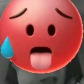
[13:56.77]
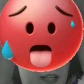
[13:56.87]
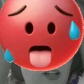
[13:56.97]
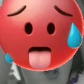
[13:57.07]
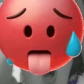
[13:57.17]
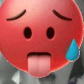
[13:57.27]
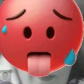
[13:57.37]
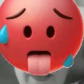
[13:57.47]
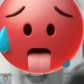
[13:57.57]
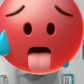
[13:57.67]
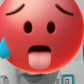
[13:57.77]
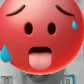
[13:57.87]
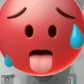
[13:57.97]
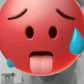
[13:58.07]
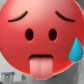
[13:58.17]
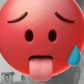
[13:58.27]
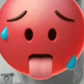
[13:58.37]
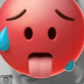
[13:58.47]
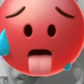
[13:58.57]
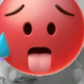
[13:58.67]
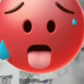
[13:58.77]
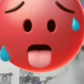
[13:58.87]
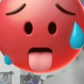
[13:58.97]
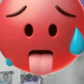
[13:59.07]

Get a little hot, my lifeguard sweatshirt. The day